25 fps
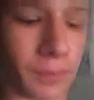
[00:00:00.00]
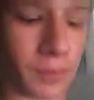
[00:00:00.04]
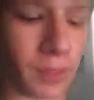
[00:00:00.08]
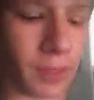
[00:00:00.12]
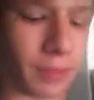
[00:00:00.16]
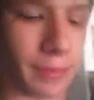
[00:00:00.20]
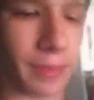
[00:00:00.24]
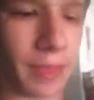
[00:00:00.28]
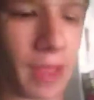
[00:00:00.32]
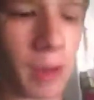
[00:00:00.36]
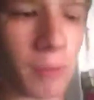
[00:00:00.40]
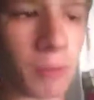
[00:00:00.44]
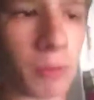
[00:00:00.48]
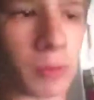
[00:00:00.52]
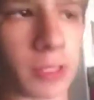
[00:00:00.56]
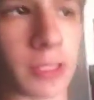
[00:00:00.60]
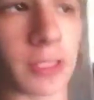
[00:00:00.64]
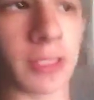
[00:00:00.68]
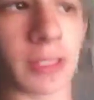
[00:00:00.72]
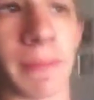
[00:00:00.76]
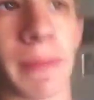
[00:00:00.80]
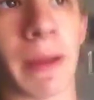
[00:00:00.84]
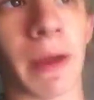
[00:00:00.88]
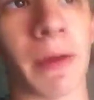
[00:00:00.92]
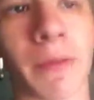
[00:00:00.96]
that
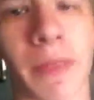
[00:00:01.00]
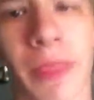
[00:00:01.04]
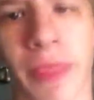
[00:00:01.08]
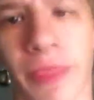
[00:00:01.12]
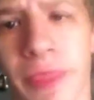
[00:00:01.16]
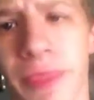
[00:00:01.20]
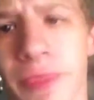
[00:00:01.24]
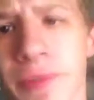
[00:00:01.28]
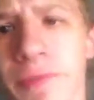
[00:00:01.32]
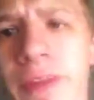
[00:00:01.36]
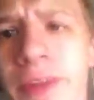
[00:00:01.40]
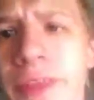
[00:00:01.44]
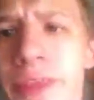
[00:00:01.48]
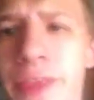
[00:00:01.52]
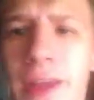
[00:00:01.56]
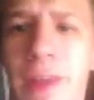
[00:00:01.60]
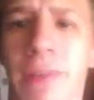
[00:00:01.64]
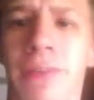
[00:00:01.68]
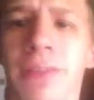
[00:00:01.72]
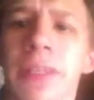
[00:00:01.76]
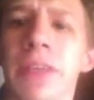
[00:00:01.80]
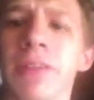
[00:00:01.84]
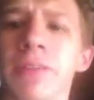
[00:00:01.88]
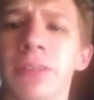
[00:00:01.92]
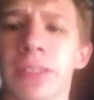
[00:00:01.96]
was about
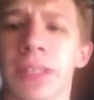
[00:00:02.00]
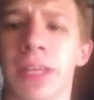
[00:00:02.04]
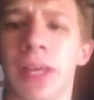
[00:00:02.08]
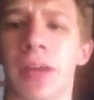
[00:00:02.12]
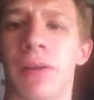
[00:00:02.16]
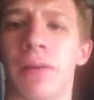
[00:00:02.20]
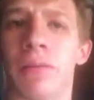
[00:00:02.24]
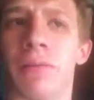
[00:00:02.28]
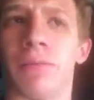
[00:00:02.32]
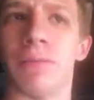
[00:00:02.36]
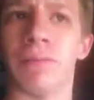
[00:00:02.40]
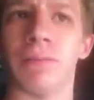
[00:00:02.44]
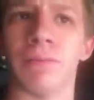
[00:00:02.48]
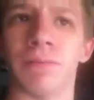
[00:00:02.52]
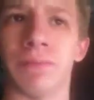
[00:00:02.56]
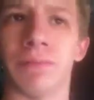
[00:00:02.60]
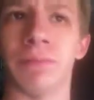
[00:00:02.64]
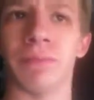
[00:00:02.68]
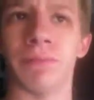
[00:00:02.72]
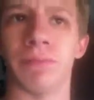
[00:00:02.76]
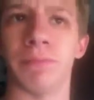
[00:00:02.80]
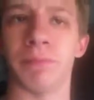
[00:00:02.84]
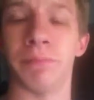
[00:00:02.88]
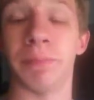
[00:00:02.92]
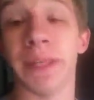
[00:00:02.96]
3,000 years ago,
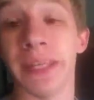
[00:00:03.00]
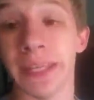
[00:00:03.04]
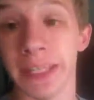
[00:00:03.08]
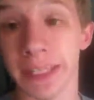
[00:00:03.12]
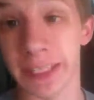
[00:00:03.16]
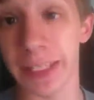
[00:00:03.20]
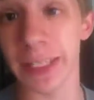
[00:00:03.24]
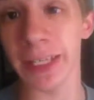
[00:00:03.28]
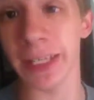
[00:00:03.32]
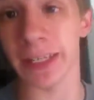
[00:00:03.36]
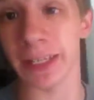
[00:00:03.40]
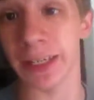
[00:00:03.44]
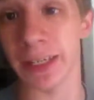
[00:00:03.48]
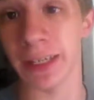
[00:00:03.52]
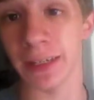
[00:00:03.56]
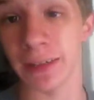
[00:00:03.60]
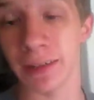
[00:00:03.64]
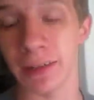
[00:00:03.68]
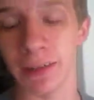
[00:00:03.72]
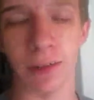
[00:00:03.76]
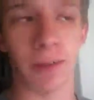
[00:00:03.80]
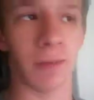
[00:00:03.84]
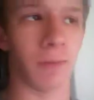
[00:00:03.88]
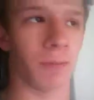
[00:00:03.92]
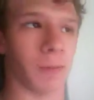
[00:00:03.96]
BC,
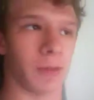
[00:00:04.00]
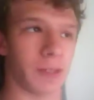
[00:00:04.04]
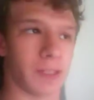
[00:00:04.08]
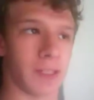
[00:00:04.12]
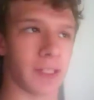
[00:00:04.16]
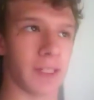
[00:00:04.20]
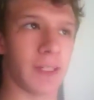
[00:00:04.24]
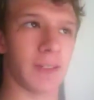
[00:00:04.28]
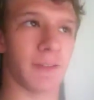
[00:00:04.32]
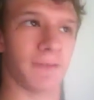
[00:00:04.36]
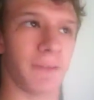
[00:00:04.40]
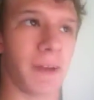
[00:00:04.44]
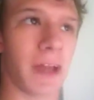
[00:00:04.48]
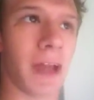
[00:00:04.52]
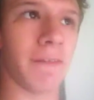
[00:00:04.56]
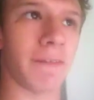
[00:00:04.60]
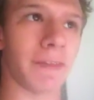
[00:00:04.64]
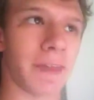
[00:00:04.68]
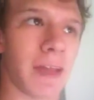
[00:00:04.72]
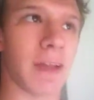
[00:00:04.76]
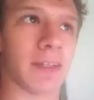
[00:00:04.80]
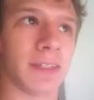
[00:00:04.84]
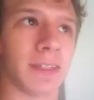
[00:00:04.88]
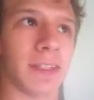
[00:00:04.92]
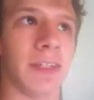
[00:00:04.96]
which is
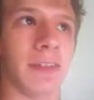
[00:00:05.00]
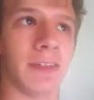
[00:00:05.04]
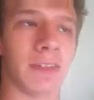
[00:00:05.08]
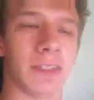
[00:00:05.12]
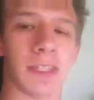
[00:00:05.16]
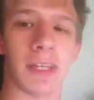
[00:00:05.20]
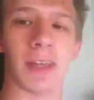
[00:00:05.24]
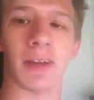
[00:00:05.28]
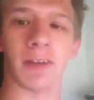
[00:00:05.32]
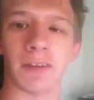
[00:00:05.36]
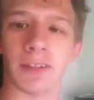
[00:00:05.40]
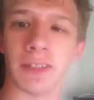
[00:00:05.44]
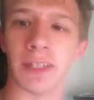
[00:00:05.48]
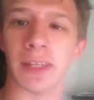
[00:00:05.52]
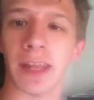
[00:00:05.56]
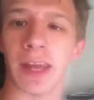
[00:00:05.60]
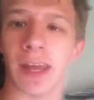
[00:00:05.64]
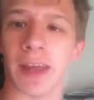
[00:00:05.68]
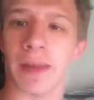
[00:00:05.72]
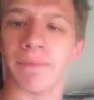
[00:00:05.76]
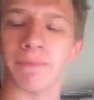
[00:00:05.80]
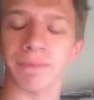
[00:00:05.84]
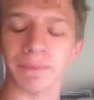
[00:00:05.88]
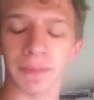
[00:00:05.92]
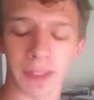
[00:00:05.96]
5,000 years ago
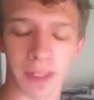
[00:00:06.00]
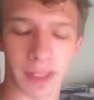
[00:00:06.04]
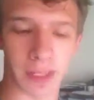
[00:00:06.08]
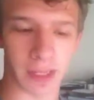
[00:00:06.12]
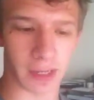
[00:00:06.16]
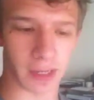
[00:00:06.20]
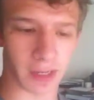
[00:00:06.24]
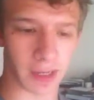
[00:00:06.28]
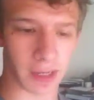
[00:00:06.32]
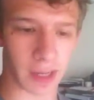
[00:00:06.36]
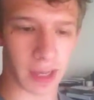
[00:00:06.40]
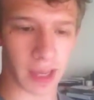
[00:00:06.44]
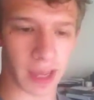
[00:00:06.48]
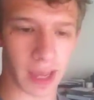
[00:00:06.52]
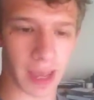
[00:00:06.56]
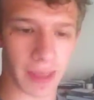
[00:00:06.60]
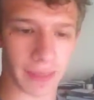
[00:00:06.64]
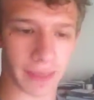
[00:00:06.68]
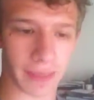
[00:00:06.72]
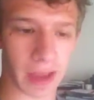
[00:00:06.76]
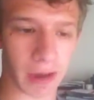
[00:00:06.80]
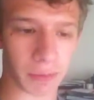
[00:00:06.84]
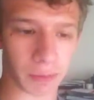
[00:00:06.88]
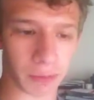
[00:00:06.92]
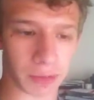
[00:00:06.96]
today.
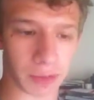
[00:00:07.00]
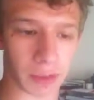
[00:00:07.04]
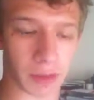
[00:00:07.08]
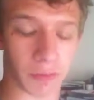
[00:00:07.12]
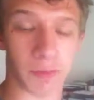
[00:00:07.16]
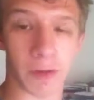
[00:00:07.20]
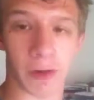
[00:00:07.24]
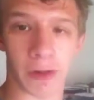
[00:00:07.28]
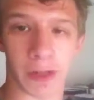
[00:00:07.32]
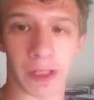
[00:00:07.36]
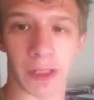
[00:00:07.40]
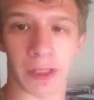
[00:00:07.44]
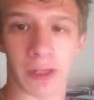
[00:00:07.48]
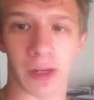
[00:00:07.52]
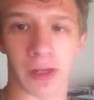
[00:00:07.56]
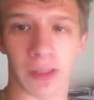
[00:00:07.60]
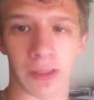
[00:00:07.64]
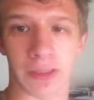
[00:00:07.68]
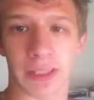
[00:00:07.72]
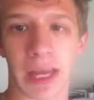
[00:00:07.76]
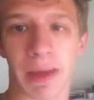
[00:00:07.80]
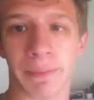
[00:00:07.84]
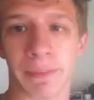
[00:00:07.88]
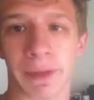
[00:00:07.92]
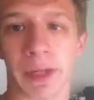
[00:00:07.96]
And that was a really
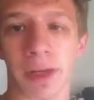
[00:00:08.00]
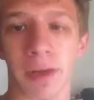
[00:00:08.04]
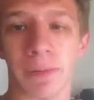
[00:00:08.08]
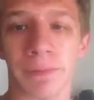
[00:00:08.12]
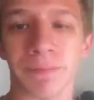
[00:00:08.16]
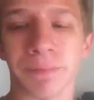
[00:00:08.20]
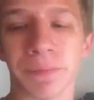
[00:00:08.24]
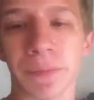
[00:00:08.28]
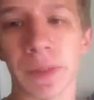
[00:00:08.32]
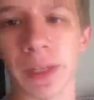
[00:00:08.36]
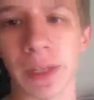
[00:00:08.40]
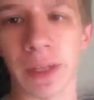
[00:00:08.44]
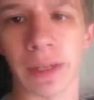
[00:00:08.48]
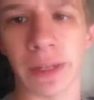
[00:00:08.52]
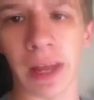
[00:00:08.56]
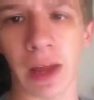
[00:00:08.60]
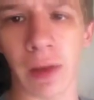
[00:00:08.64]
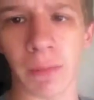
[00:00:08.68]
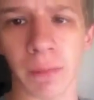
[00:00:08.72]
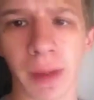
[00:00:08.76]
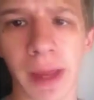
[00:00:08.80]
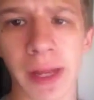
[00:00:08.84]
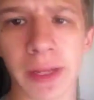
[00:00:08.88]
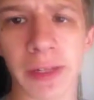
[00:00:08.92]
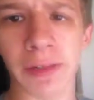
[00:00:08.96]
long time ago.
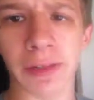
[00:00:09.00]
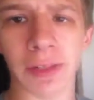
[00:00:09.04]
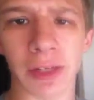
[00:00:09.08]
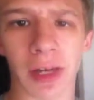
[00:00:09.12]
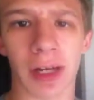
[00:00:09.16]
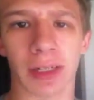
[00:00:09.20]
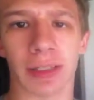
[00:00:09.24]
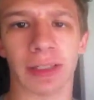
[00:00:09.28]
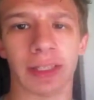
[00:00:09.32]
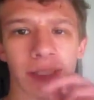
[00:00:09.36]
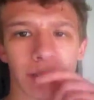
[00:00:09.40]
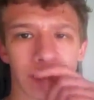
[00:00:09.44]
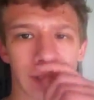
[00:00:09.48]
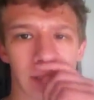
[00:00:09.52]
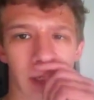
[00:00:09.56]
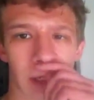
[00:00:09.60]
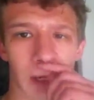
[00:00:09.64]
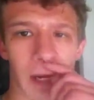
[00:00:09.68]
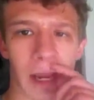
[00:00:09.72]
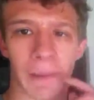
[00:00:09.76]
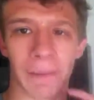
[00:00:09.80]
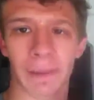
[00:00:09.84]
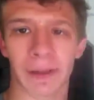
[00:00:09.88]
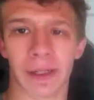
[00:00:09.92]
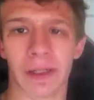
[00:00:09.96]
Now, major talk didn't
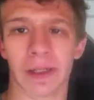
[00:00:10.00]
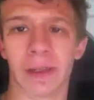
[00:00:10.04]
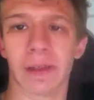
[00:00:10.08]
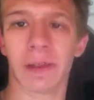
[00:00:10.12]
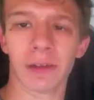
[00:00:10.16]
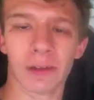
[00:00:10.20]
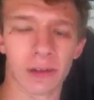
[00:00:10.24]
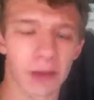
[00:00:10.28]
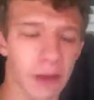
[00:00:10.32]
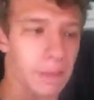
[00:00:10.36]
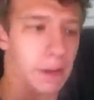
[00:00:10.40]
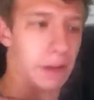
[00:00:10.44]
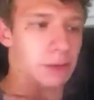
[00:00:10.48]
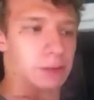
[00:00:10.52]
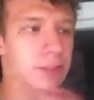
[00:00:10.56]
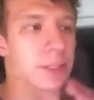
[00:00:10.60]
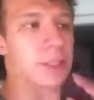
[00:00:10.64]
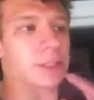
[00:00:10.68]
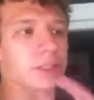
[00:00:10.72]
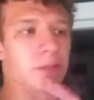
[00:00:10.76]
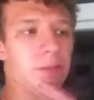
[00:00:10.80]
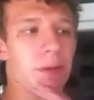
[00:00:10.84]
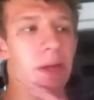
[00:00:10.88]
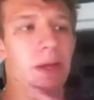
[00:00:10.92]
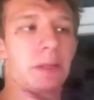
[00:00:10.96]
start happening about
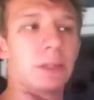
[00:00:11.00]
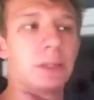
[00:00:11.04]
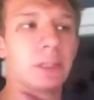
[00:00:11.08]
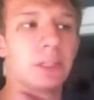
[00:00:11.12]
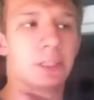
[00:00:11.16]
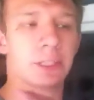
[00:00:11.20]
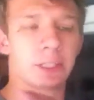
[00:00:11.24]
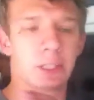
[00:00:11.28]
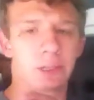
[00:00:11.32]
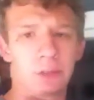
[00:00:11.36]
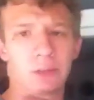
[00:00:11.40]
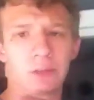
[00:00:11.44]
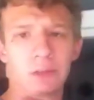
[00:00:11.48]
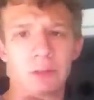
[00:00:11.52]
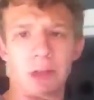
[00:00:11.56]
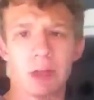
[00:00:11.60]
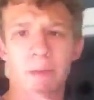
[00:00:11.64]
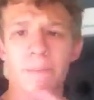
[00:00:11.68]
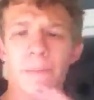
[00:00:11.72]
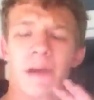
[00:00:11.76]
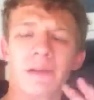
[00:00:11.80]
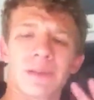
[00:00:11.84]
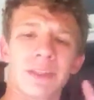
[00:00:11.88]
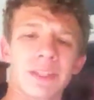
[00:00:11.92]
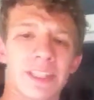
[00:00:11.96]
Slender Man until
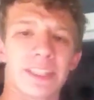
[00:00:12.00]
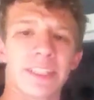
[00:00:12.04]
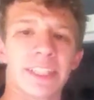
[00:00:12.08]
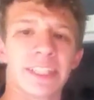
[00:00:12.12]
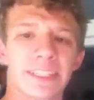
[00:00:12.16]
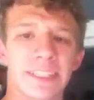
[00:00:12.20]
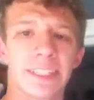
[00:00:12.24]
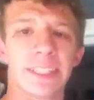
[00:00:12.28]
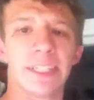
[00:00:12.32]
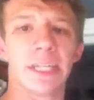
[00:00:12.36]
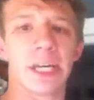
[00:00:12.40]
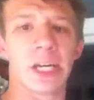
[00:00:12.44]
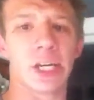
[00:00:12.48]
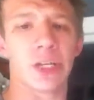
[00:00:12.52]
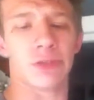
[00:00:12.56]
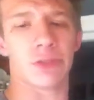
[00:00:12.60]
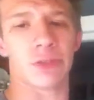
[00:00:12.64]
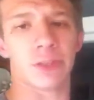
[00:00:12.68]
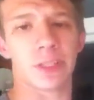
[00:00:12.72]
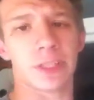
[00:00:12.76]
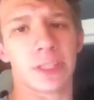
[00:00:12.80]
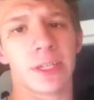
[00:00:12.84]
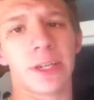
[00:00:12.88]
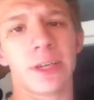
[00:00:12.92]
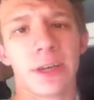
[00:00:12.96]
about the
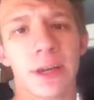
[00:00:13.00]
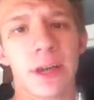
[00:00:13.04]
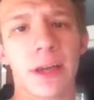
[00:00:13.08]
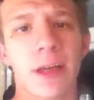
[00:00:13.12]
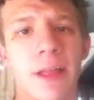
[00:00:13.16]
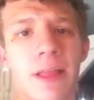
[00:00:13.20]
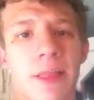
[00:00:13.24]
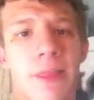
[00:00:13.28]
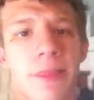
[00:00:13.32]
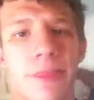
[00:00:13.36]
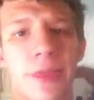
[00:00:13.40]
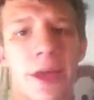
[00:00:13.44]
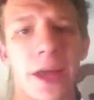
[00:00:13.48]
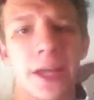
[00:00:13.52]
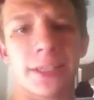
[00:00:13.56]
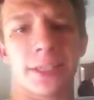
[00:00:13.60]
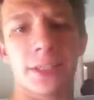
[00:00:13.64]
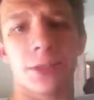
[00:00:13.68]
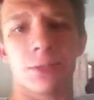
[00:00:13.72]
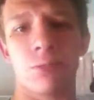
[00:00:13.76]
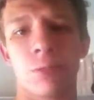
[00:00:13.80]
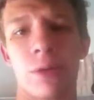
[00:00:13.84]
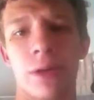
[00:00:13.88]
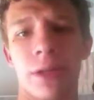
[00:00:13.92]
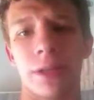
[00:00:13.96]
1600s.
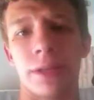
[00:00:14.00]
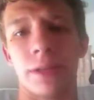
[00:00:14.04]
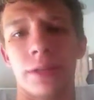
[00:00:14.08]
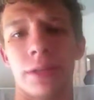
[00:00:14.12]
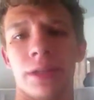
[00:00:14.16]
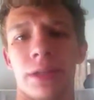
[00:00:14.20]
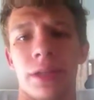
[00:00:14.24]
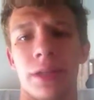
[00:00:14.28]
That's when